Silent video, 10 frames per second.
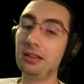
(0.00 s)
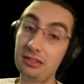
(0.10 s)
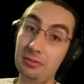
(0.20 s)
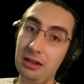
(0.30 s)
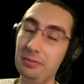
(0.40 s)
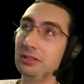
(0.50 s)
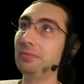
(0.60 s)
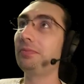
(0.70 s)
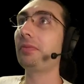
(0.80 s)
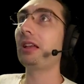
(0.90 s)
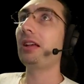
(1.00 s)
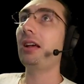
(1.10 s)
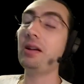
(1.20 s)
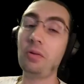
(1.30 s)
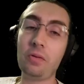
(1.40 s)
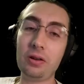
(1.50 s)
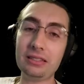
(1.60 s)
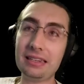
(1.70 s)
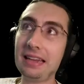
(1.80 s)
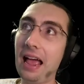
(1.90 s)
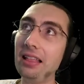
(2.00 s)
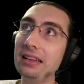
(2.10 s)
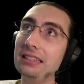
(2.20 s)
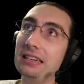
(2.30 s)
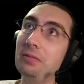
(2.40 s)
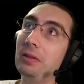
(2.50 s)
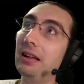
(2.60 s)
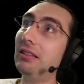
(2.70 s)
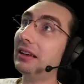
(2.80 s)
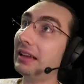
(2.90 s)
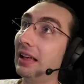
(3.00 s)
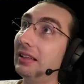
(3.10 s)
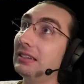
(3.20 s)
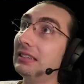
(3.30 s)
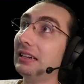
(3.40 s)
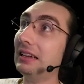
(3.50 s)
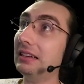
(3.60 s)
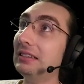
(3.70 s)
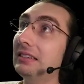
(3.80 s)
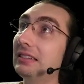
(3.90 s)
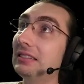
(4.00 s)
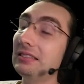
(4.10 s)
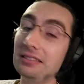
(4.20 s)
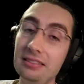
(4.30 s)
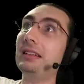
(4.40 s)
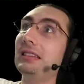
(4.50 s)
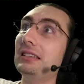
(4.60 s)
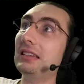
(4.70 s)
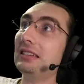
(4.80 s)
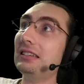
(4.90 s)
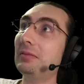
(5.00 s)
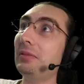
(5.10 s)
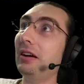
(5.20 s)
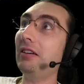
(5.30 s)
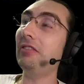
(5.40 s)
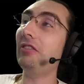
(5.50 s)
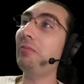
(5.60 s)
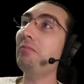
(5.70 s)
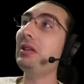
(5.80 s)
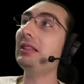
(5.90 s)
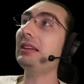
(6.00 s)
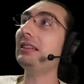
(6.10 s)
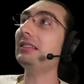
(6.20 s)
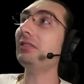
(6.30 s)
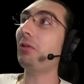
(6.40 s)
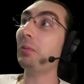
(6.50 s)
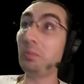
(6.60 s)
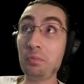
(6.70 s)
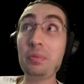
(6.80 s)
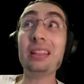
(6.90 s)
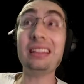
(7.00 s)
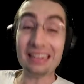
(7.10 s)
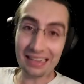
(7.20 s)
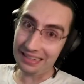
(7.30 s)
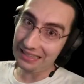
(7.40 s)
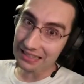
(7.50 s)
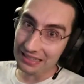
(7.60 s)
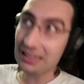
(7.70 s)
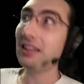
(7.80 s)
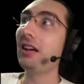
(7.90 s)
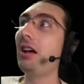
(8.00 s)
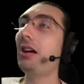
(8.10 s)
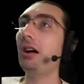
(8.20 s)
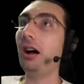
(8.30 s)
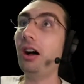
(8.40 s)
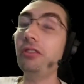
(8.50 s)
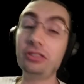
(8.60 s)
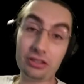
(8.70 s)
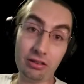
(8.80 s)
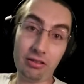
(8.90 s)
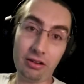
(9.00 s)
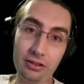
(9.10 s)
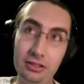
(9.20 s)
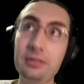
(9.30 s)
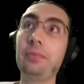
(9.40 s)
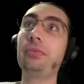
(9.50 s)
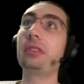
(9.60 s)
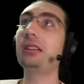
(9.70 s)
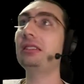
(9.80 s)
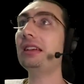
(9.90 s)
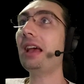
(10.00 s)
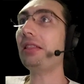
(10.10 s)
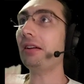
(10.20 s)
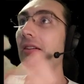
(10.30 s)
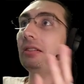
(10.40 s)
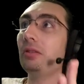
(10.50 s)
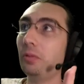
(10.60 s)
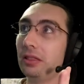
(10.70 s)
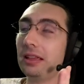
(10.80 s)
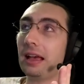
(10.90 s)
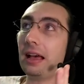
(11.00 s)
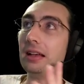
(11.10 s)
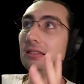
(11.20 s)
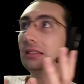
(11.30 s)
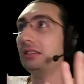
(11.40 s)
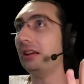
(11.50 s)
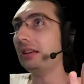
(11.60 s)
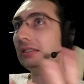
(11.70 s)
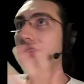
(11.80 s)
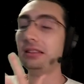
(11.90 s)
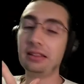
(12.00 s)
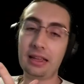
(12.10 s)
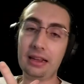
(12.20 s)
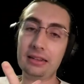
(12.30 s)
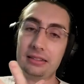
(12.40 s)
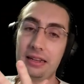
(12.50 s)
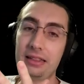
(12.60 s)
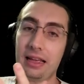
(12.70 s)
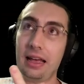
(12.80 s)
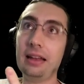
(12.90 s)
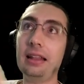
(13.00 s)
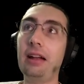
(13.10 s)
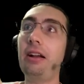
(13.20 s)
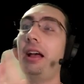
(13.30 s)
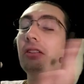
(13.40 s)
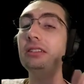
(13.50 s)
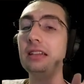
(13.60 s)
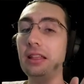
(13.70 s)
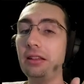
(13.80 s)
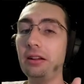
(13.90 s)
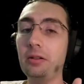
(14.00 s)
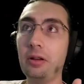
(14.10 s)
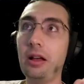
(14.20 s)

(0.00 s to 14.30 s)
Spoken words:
Sometimes. What's a galaxy? Well, a galaxy it's a system of millions or billions of stars together with gas and dust and things like that are held together